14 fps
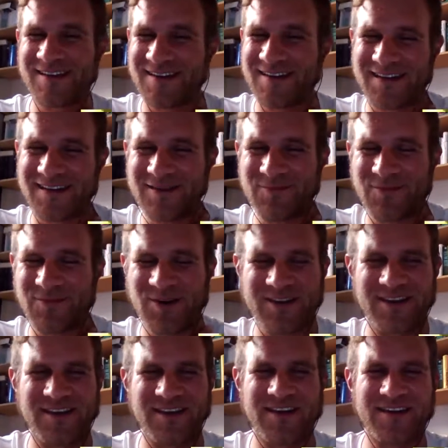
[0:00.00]
I'm
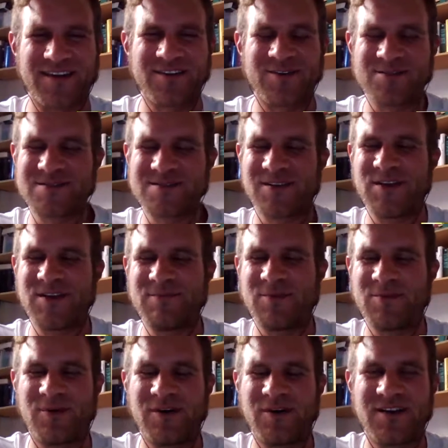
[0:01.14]
working at the Hostel
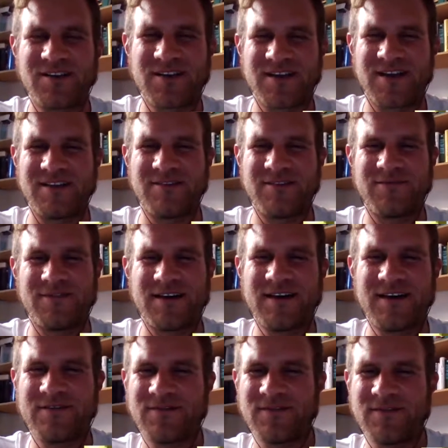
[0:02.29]
Depot
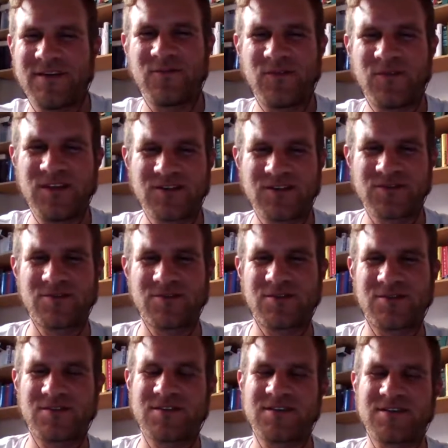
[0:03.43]
195 in
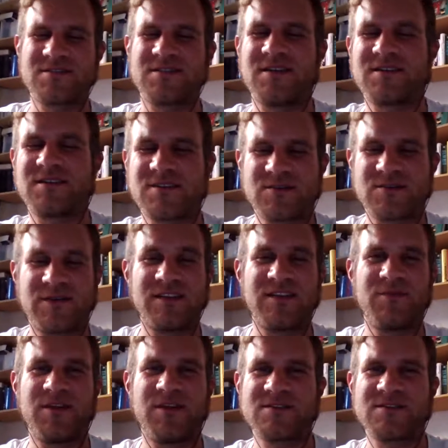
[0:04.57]
Winterthur. That's like
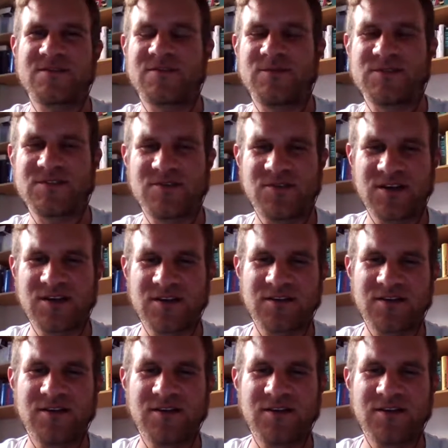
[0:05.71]
20 minutes from Zurich.